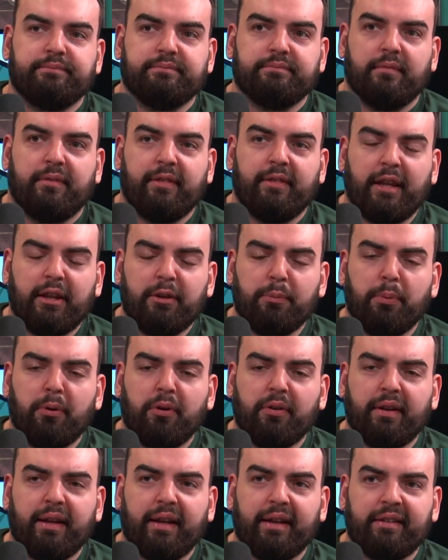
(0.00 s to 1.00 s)
this
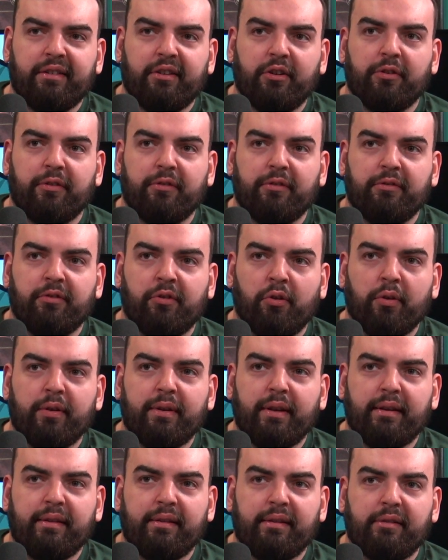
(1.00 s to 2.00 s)
podcast, you know, doing
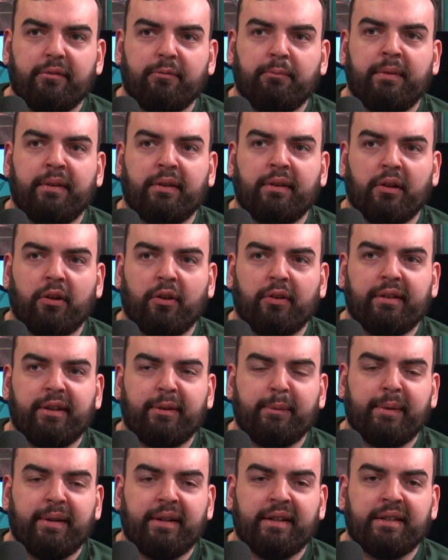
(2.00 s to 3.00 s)
this means a lot to
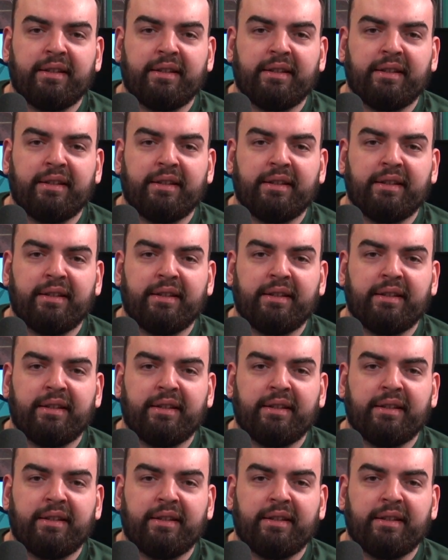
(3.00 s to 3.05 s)
me,